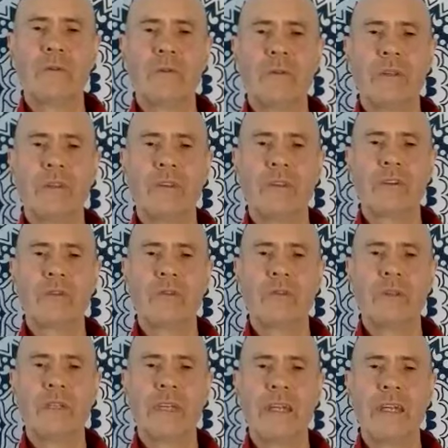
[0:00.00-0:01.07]
with the
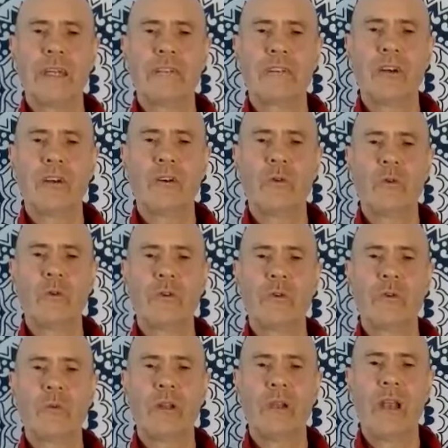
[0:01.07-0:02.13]
creator, or
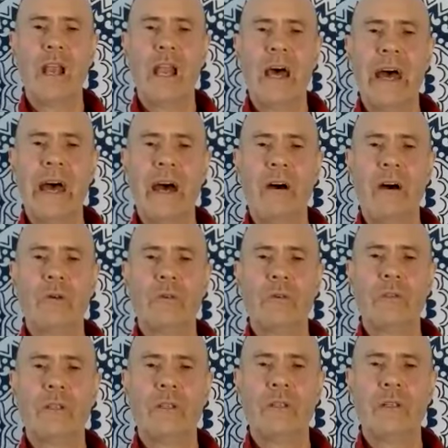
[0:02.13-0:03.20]
to allow
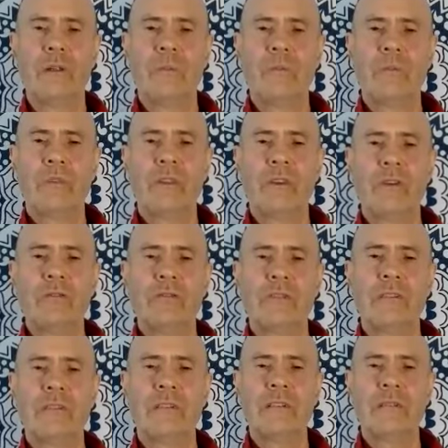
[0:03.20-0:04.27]
those
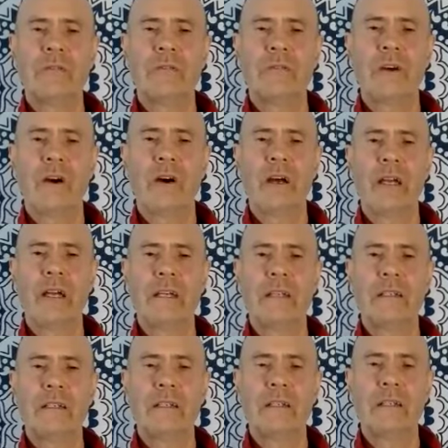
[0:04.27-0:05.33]

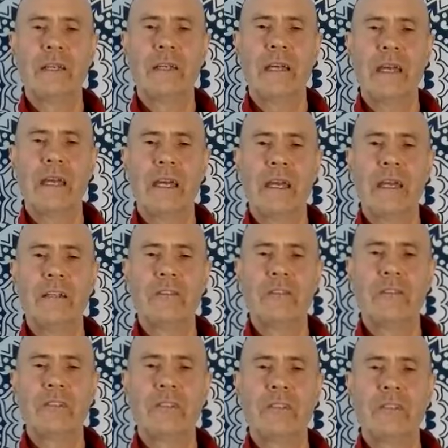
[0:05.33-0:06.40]
divine
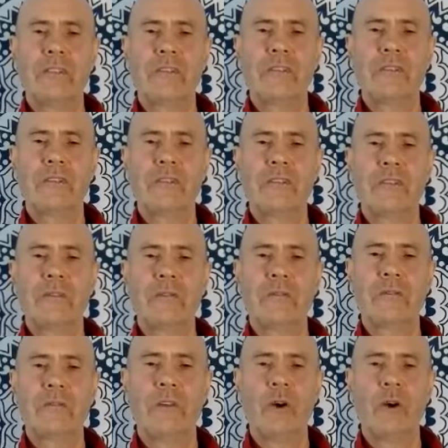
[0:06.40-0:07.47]
energies to
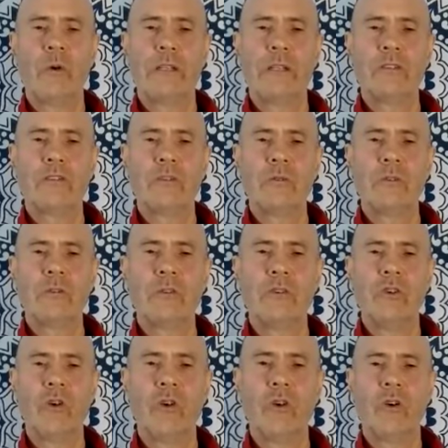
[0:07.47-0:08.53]
flow into you and
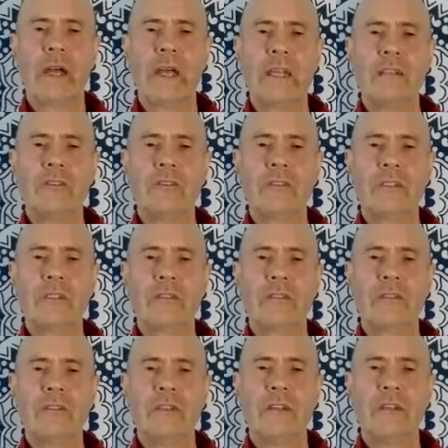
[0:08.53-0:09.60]
your
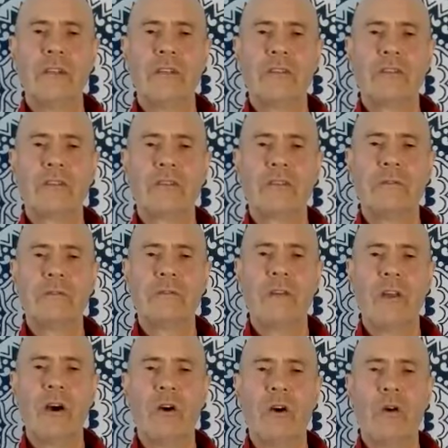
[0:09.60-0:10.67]
energies to
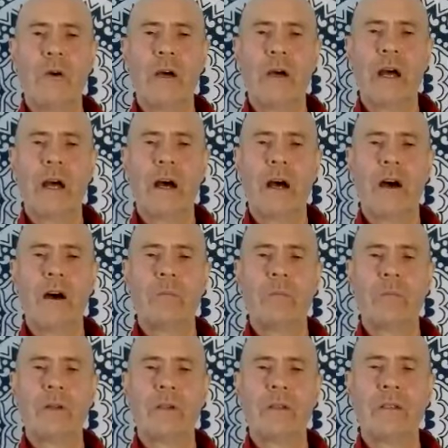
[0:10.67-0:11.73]
flow up
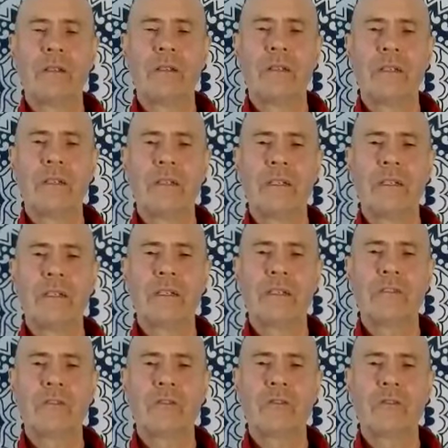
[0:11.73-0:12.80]

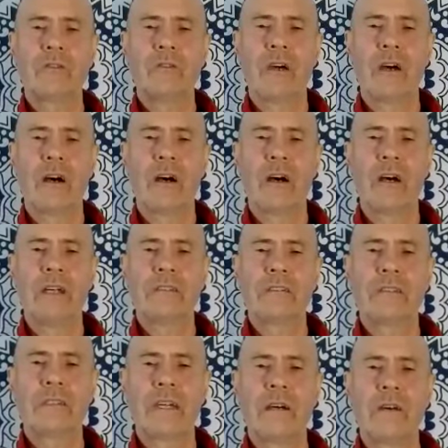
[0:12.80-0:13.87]
into the higher
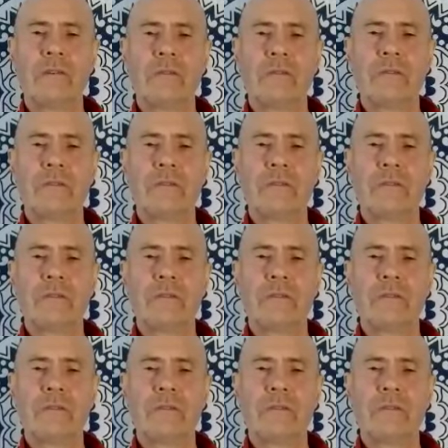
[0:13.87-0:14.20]
self.